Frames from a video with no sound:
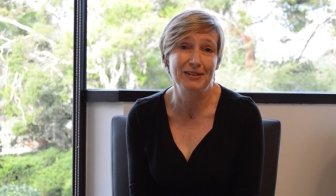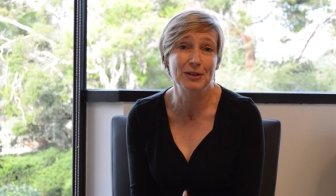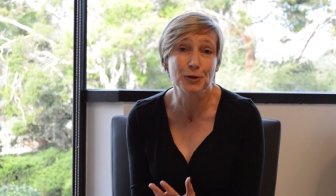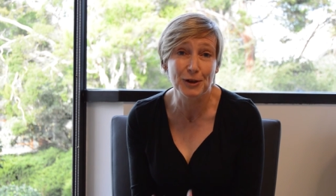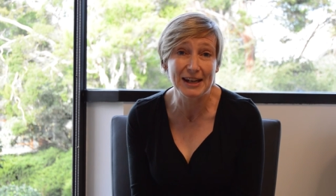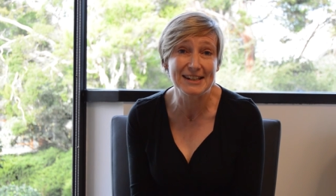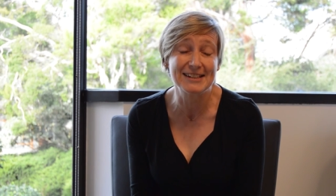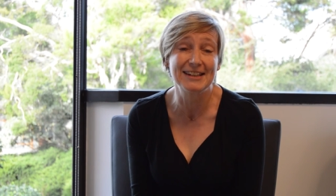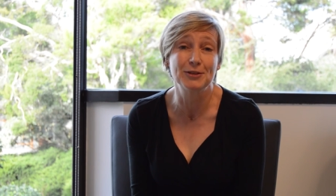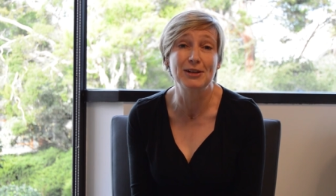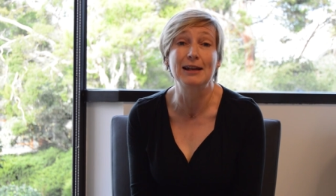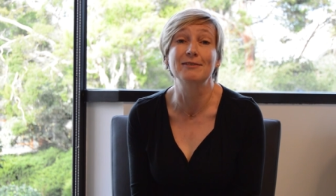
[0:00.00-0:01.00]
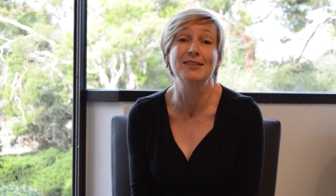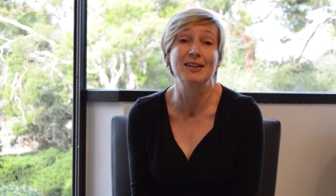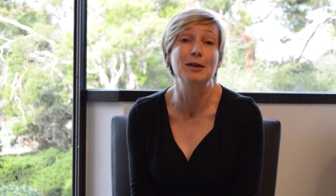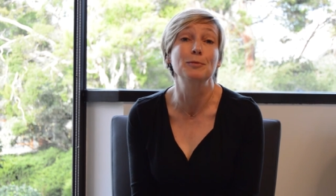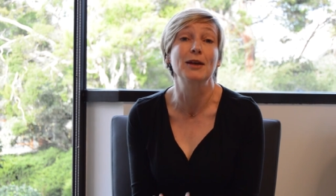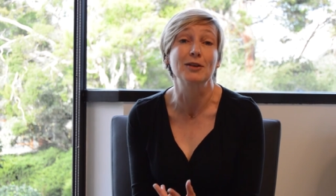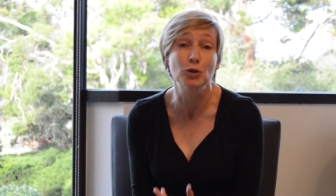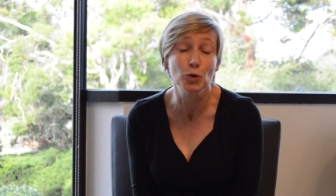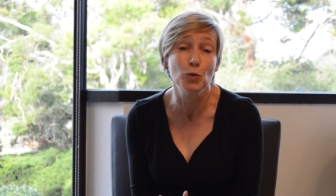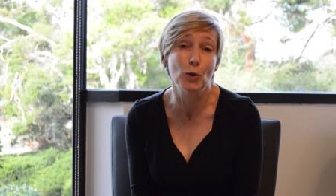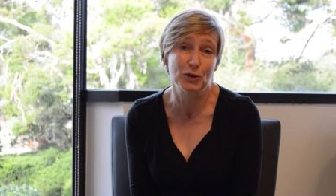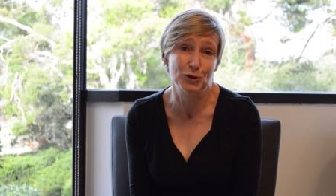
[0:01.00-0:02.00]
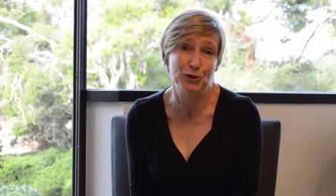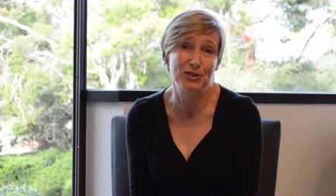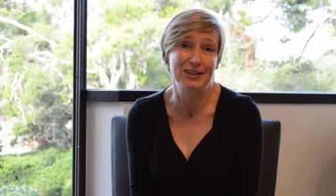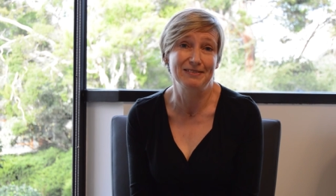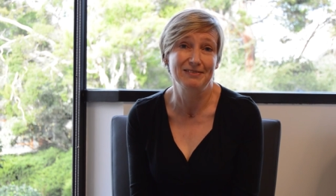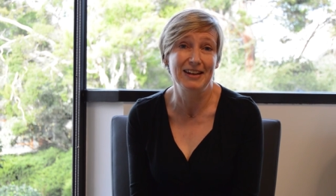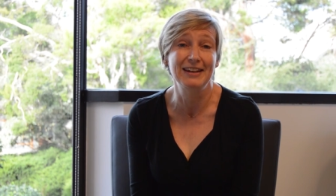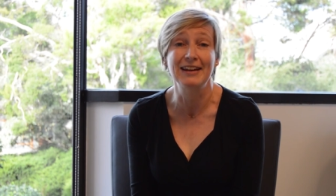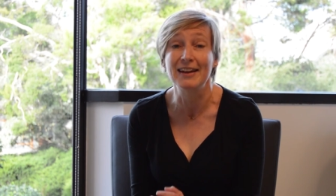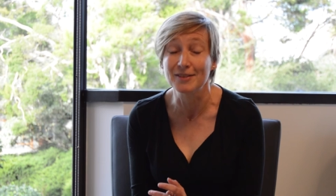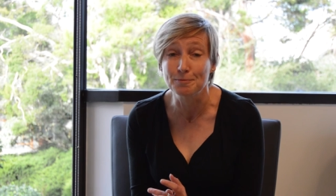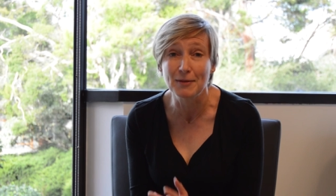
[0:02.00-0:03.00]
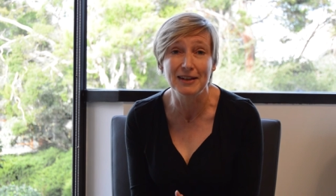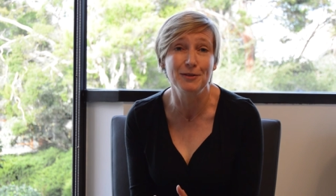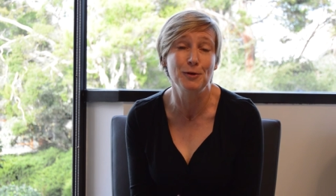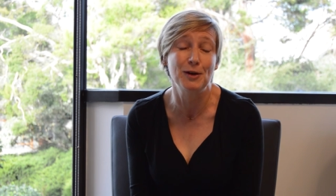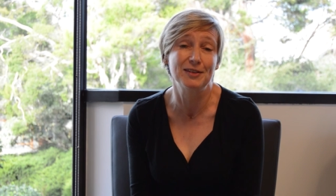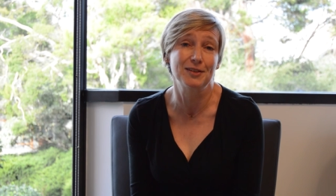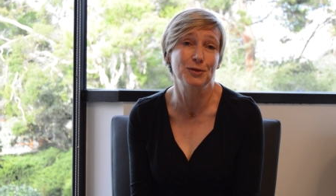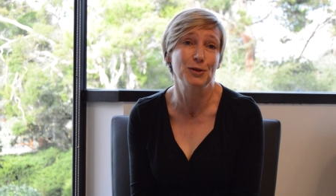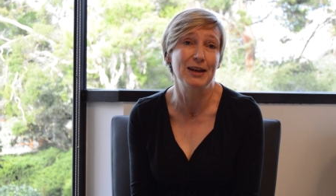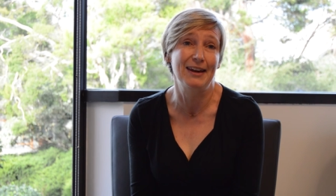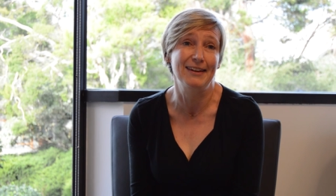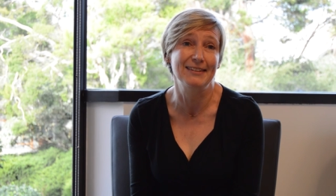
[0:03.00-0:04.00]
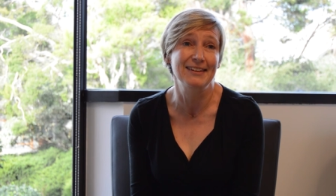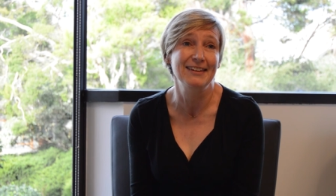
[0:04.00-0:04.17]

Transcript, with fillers: in creating the landscape that you want to see in as many ways as you can